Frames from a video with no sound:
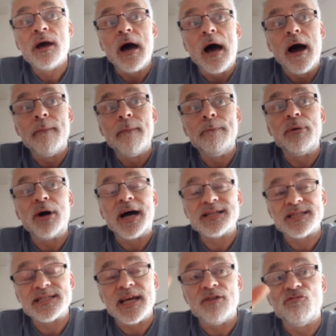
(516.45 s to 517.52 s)
But as
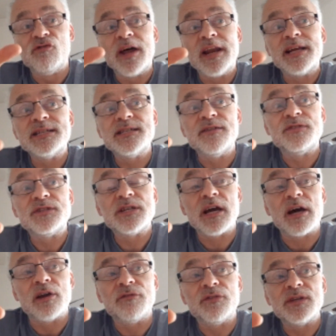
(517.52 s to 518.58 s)
I say, relative to
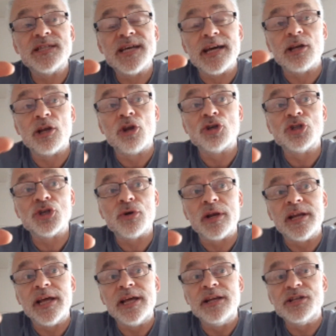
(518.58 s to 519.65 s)
kind of the technological
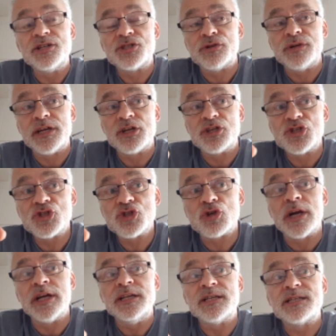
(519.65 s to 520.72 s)
and industry
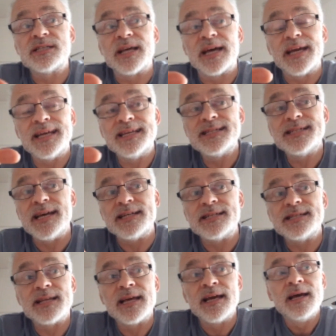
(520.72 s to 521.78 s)
constraints that
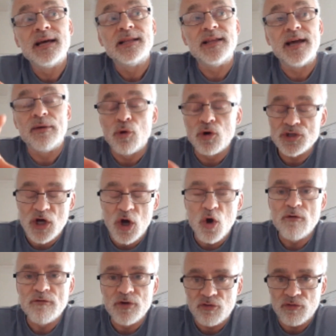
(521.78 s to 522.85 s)
exist, there was
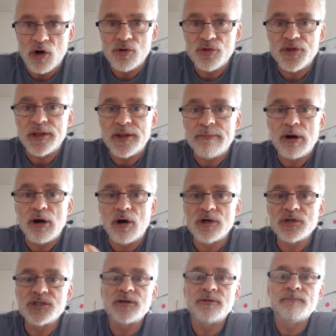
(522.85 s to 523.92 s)
overgrowth in the
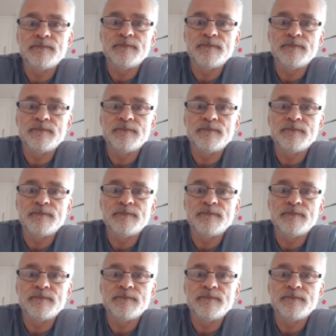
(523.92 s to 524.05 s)
past.